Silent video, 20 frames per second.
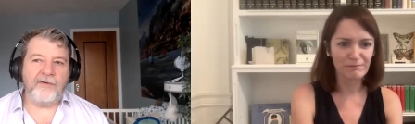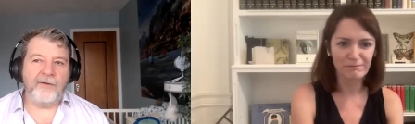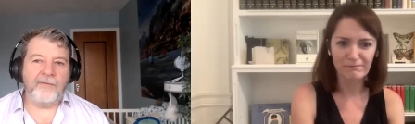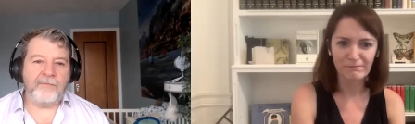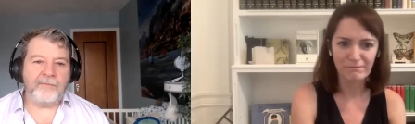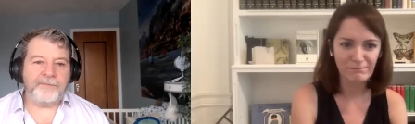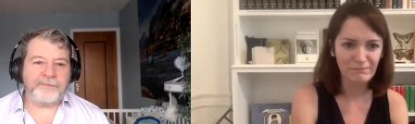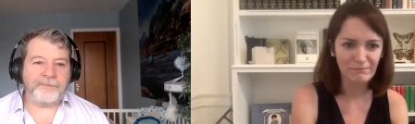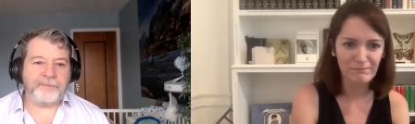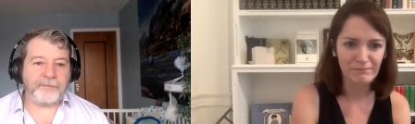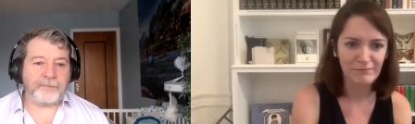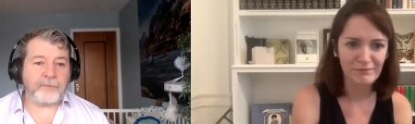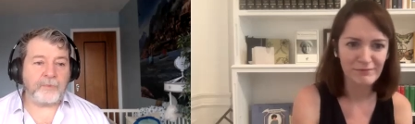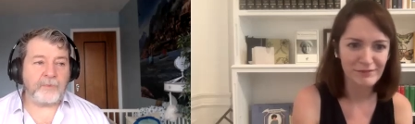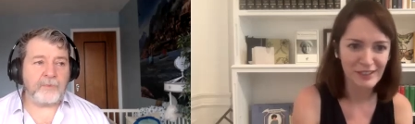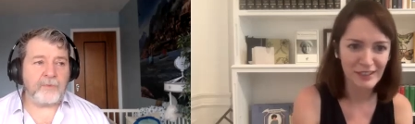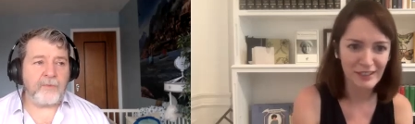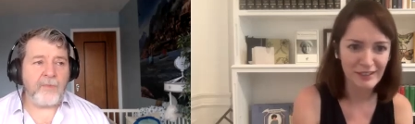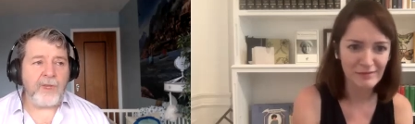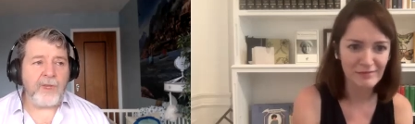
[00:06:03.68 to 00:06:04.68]
Speaker 1: you?
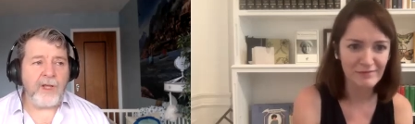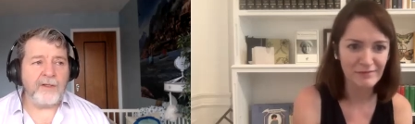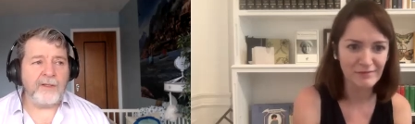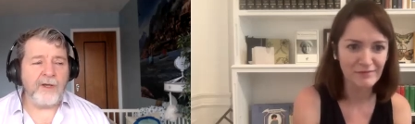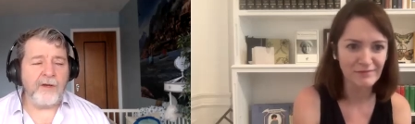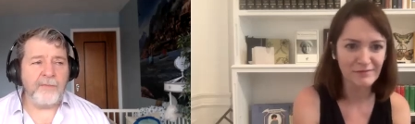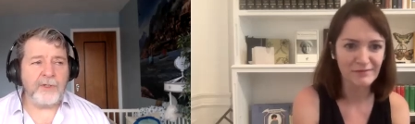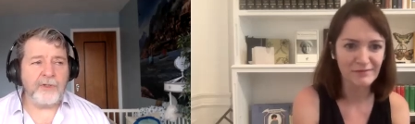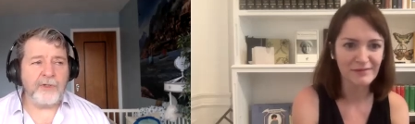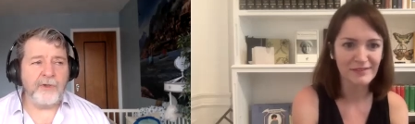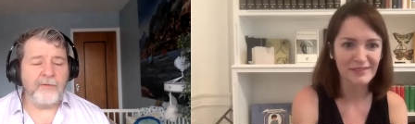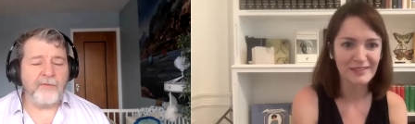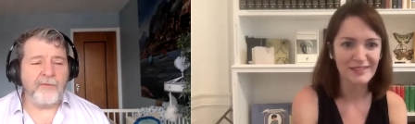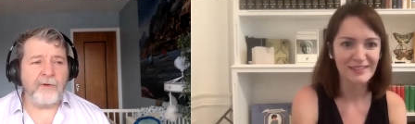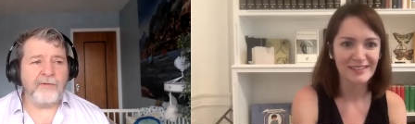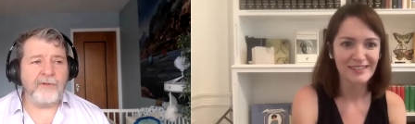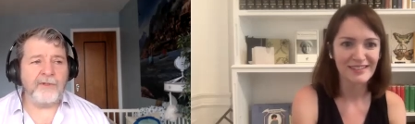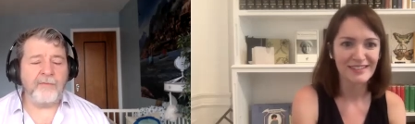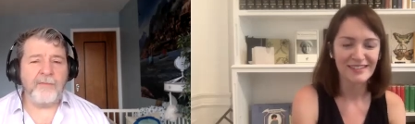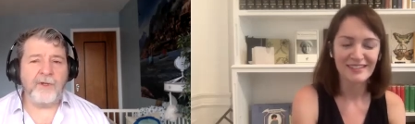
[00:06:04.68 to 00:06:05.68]
Yeah. I'll tell you my two. I'll
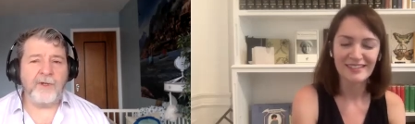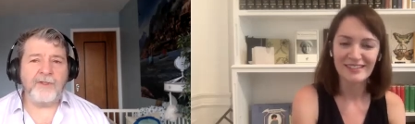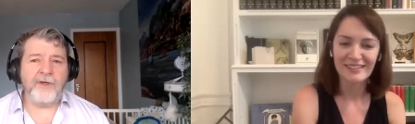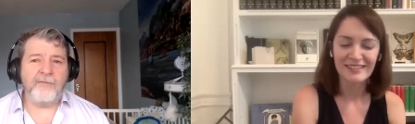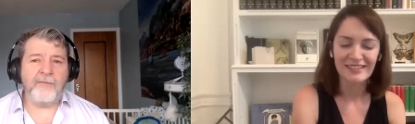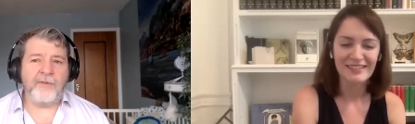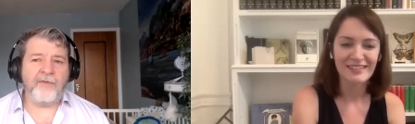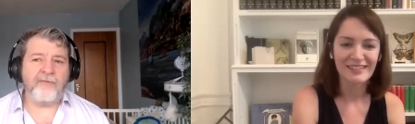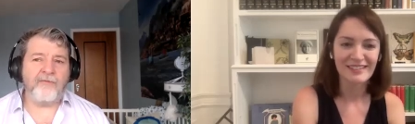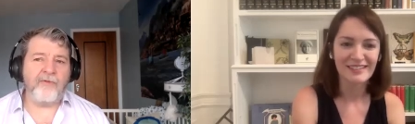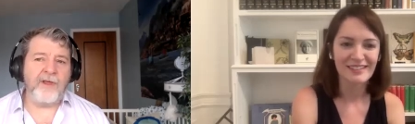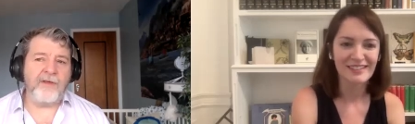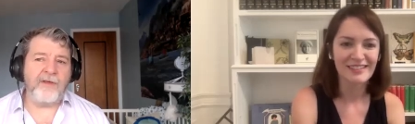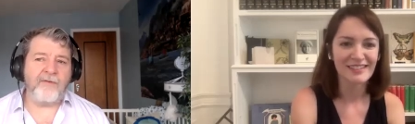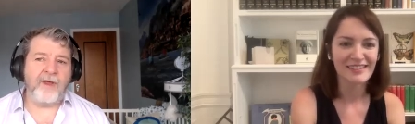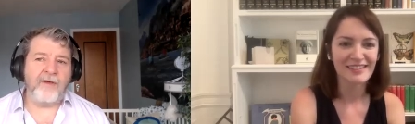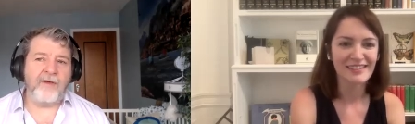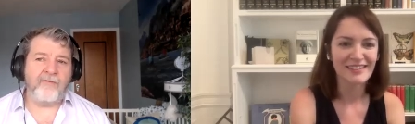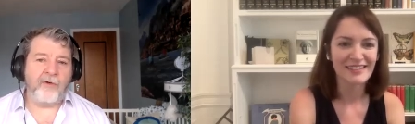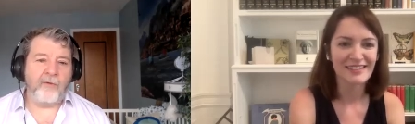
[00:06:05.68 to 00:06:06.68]
tell you my three
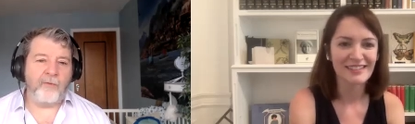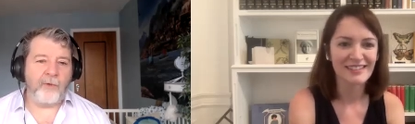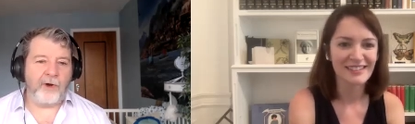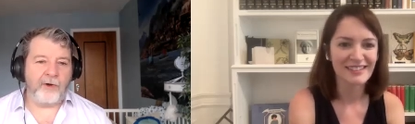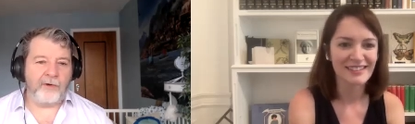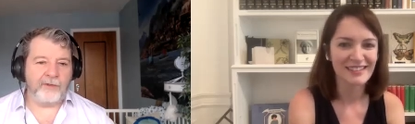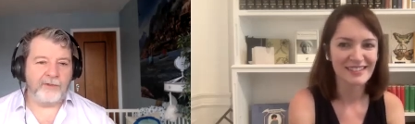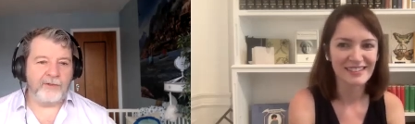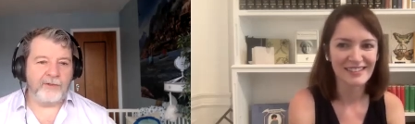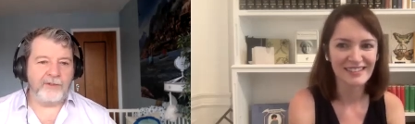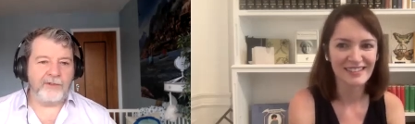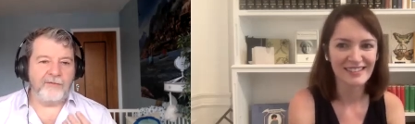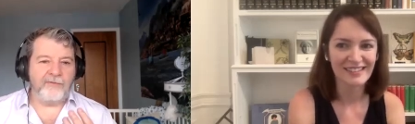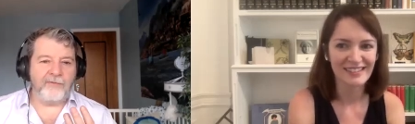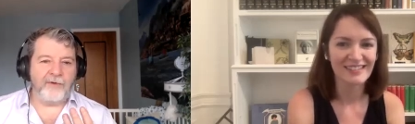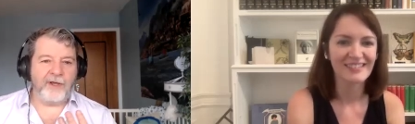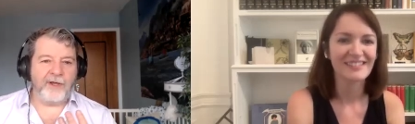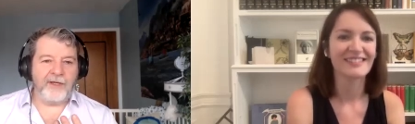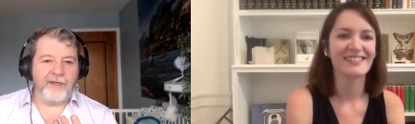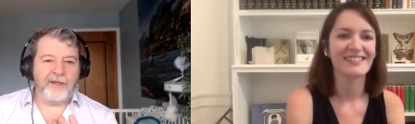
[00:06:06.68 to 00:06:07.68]
favorite words.
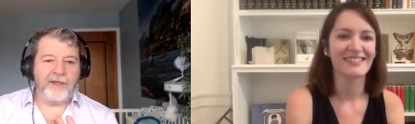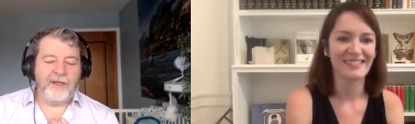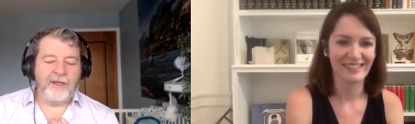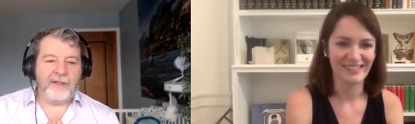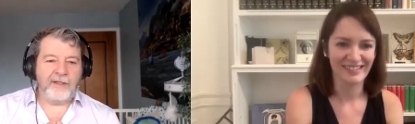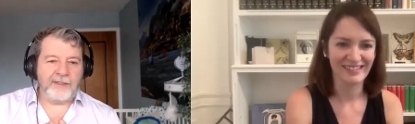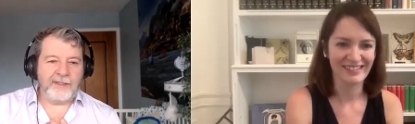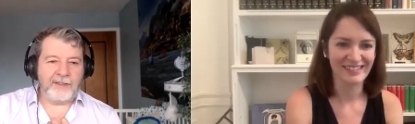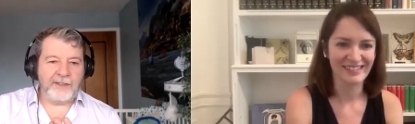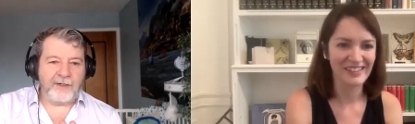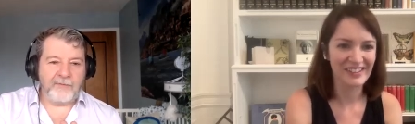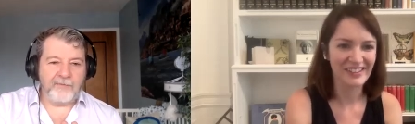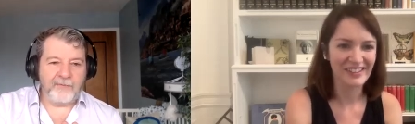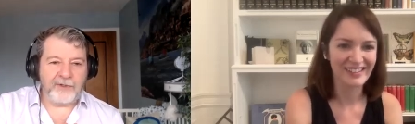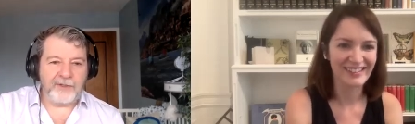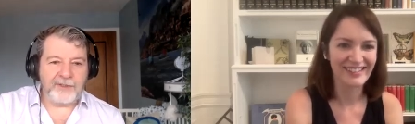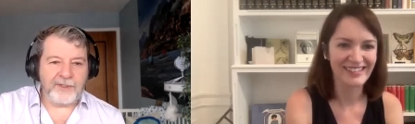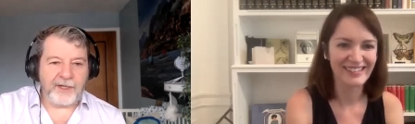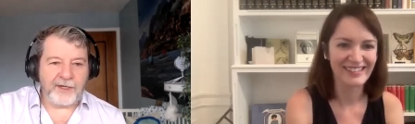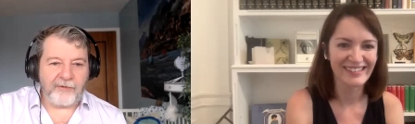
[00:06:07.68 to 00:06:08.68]
Right. This is complete
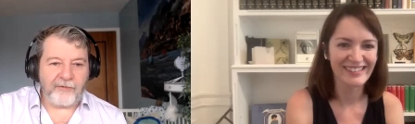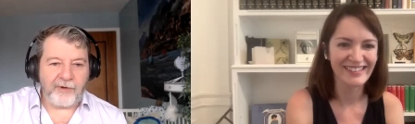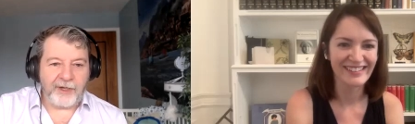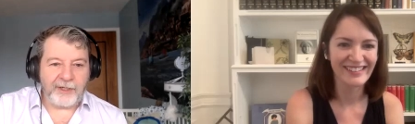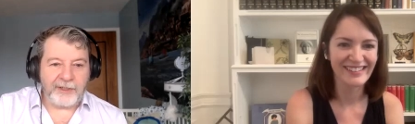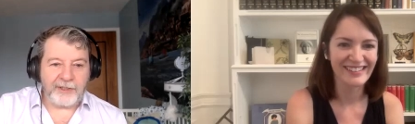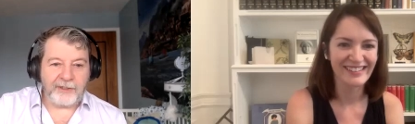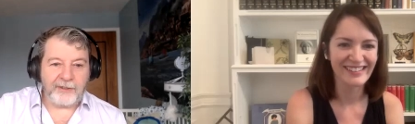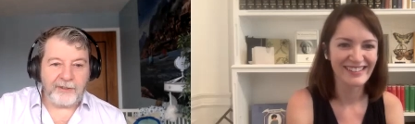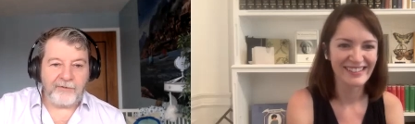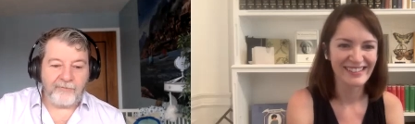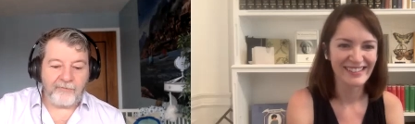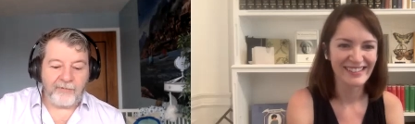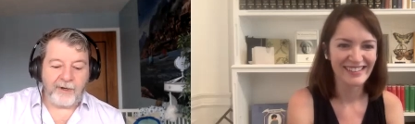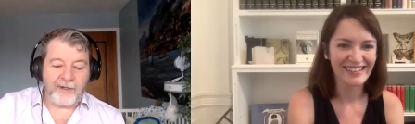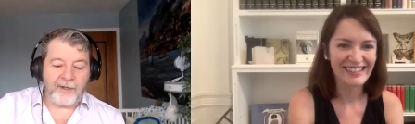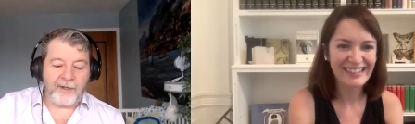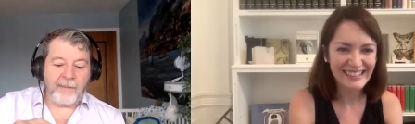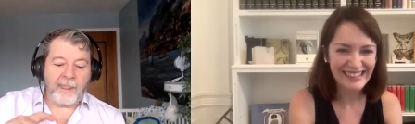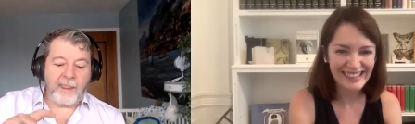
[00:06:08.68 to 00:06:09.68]
digression.
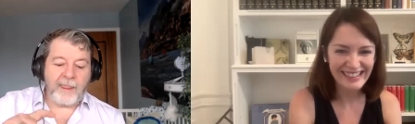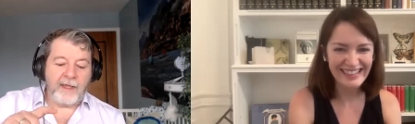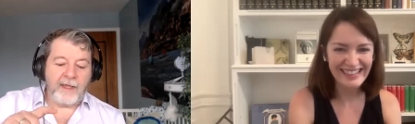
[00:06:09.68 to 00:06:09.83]
Right.